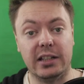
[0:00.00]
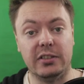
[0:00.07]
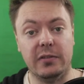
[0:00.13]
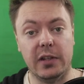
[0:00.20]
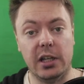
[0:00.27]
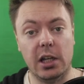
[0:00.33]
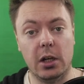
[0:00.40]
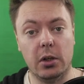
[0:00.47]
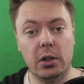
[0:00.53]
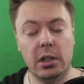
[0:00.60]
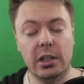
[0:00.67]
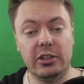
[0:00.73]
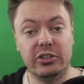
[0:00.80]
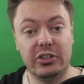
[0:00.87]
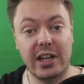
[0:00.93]
video,
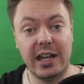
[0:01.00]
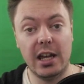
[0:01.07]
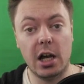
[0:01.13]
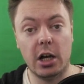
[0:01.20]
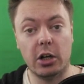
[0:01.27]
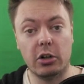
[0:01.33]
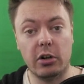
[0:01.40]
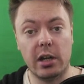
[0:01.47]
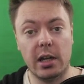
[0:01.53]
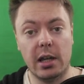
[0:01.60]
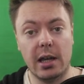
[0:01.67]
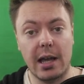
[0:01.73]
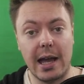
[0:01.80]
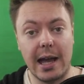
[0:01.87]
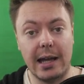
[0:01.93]
stay hungry
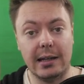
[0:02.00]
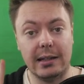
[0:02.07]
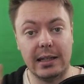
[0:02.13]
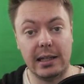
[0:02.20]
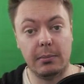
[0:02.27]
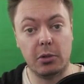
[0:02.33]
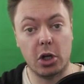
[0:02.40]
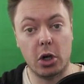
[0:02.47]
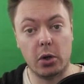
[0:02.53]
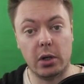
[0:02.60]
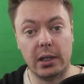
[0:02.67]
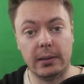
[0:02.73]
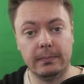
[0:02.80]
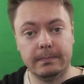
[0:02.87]
and keep coding.